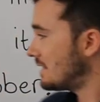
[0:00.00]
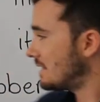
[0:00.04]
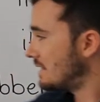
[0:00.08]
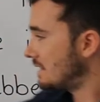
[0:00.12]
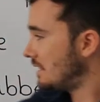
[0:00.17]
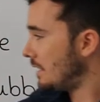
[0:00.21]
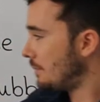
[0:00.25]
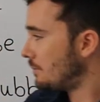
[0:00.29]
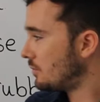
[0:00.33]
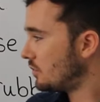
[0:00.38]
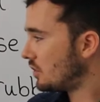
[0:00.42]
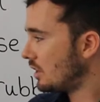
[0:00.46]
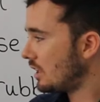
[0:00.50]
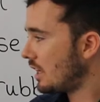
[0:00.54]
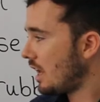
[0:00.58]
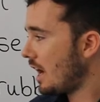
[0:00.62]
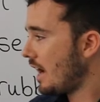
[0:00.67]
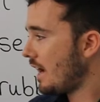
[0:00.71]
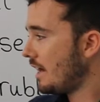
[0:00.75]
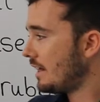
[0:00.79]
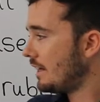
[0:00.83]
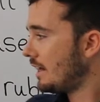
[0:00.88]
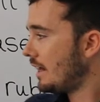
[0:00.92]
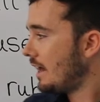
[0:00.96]
skipped a
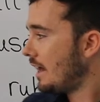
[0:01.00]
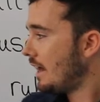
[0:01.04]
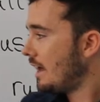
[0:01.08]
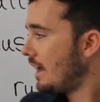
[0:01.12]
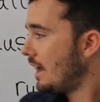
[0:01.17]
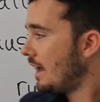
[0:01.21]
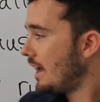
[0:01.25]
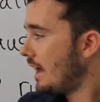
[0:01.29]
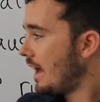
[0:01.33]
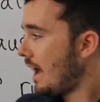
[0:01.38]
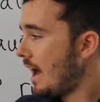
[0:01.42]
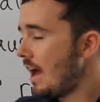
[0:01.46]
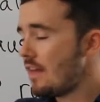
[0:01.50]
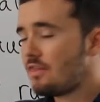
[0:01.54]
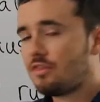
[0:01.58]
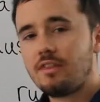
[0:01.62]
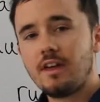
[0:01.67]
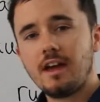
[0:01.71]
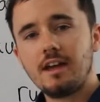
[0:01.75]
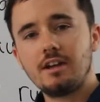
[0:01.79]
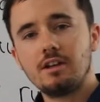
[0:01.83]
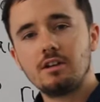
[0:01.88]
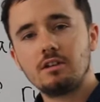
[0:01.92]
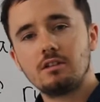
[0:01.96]
line and
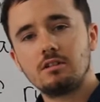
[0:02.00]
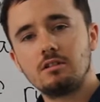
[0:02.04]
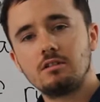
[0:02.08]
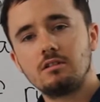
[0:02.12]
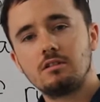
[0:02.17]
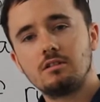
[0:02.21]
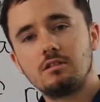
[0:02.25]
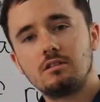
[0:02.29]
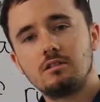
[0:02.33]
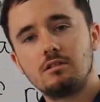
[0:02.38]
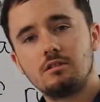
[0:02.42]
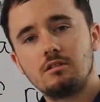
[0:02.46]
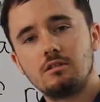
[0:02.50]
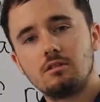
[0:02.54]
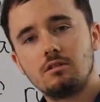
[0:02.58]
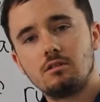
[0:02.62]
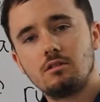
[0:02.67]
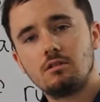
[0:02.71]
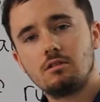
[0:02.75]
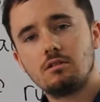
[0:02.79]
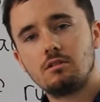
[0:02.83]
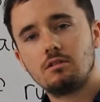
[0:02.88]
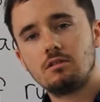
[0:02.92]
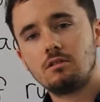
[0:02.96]
then
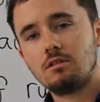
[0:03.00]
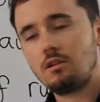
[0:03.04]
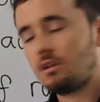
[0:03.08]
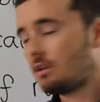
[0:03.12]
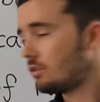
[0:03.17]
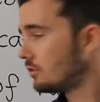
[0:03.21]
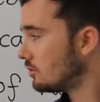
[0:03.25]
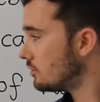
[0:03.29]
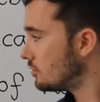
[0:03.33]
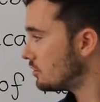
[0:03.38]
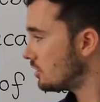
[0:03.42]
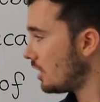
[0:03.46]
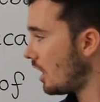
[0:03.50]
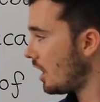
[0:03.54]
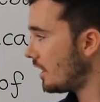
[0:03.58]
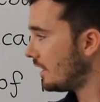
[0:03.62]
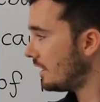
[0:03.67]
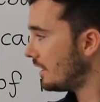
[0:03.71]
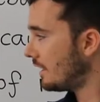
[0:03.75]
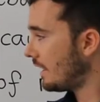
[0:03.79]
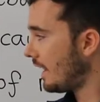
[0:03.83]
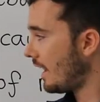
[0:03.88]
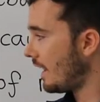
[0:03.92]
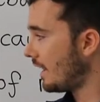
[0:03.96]

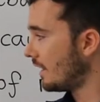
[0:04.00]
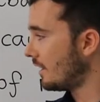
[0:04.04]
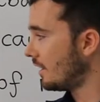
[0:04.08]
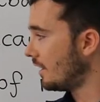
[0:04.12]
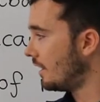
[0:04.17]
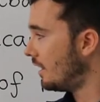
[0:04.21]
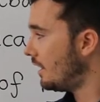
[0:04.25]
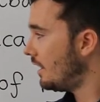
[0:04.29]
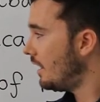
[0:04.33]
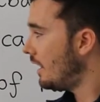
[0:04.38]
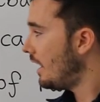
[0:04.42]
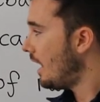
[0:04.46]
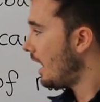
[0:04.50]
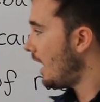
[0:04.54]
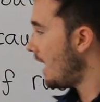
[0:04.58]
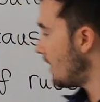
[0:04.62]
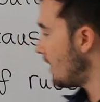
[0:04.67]
started again. I